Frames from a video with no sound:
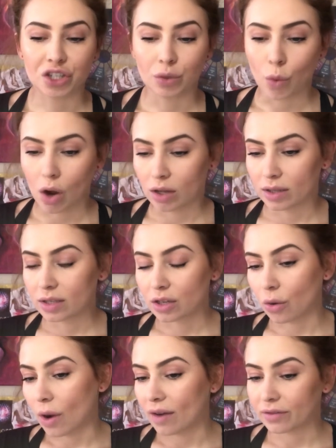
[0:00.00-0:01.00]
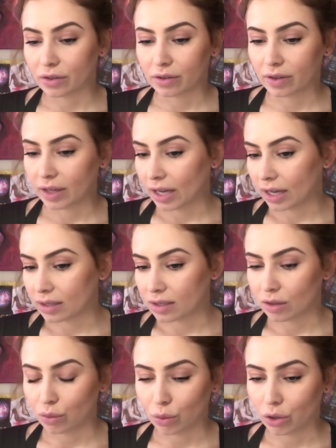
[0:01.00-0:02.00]
she wants, go after things
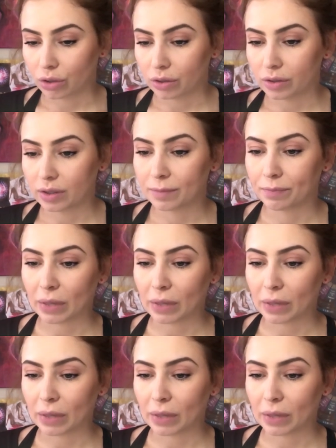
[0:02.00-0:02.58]
in the world.